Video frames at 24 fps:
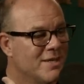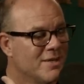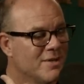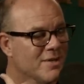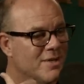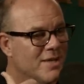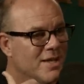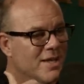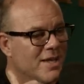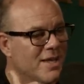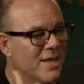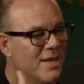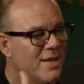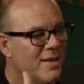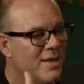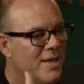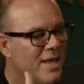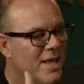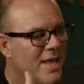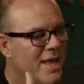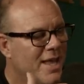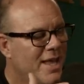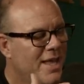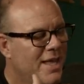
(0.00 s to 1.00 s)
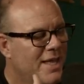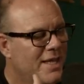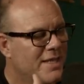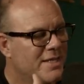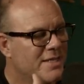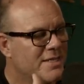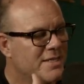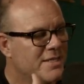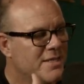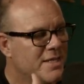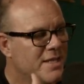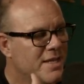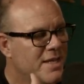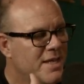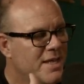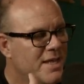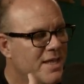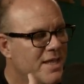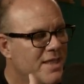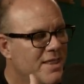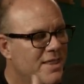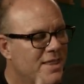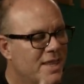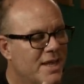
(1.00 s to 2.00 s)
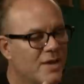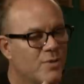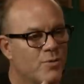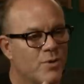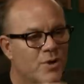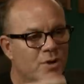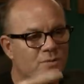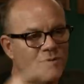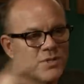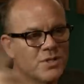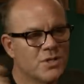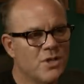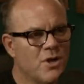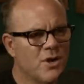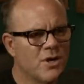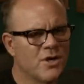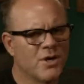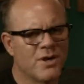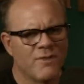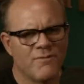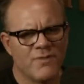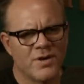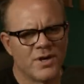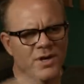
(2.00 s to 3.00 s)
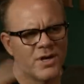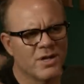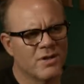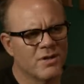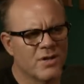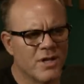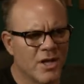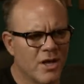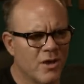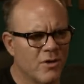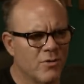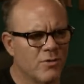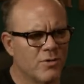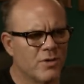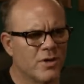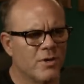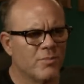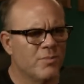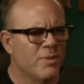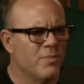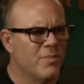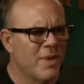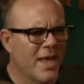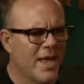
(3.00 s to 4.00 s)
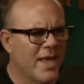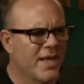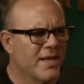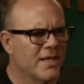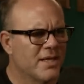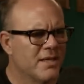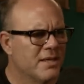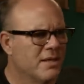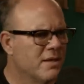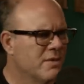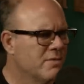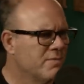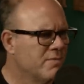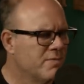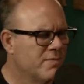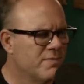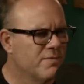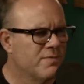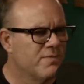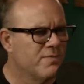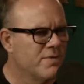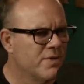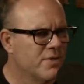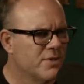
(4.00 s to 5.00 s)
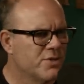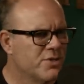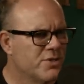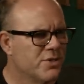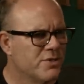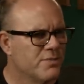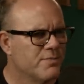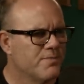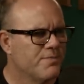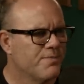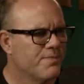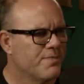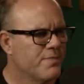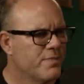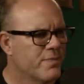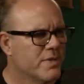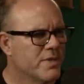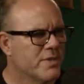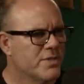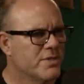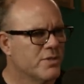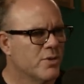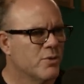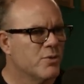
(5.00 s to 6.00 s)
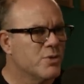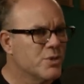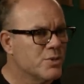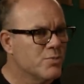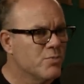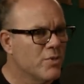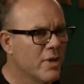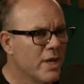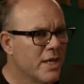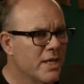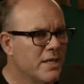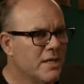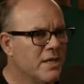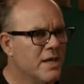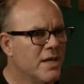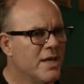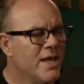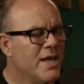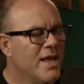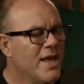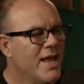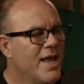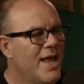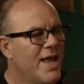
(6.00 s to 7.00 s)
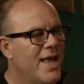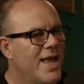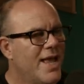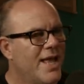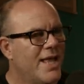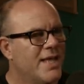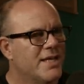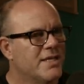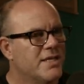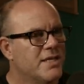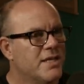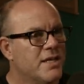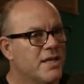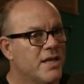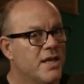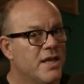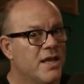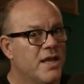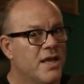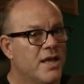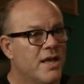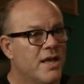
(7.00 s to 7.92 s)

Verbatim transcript: Yeah, and then I went off to Largo, and I figured I'll go and I'll be back and I'll finish Tony's bread. That's and, really sweet.